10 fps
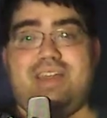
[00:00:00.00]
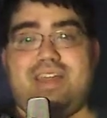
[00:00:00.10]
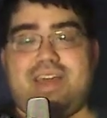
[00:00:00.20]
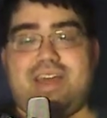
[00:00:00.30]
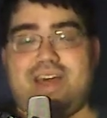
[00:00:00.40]

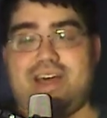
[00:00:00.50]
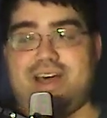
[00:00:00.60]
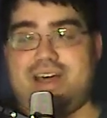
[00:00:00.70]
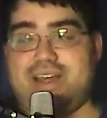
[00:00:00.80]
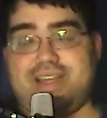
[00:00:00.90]

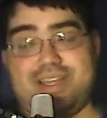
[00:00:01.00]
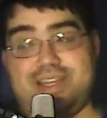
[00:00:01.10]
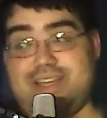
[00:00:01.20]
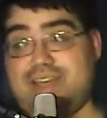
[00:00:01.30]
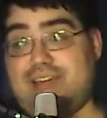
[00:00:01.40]
Uh,
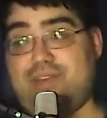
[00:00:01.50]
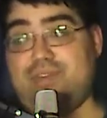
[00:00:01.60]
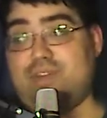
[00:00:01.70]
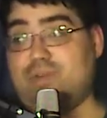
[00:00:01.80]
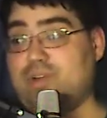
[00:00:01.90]
I don't
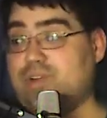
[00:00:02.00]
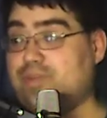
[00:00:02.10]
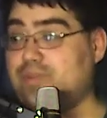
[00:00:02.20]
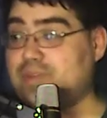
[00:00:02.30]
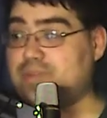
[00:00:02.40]
really know where to go
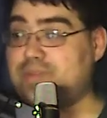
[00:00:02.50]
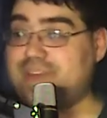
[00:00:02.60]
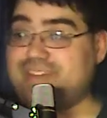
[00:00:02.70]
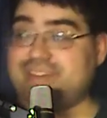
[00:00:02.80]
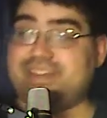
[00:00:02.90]
from this.
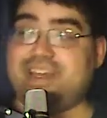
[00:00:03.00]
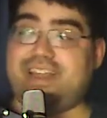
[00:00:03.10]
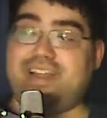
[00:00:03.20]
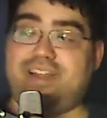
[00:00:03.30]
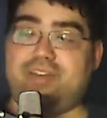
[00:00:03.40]
Basically,
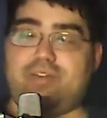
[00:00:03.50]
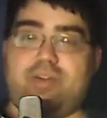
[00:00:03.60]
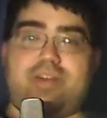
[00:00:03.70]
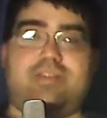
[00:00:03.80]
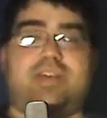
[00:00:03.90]
here's how
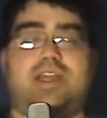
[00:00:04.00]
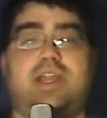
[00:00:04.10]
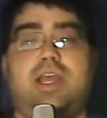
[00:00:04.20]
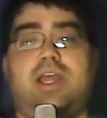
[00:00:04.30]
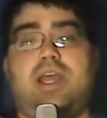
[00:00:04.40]
I see
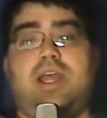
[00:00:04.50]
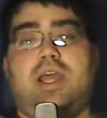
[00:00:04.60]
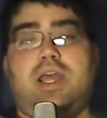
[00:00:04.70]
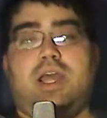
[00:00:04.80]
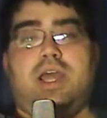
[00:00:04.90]
it.
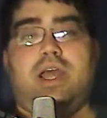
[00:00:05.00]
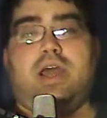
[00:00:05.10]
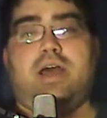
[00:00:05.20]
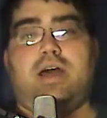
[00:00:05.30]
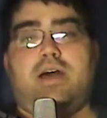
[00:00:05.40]

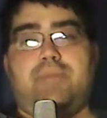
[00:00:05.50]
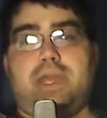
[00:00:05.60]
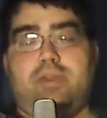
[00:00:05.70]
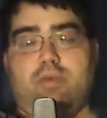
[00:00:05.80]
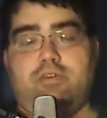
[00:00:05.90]
Uh,
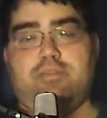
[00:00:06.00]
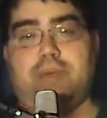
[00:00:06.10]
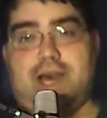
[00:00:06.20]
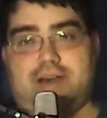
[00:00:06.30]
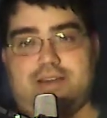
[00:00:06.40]
Pandora's
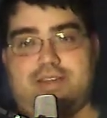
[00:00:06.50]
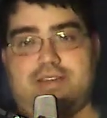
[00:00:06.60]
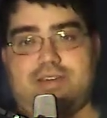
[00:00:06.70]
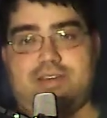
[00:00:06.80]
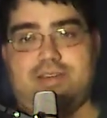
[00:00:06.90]
box.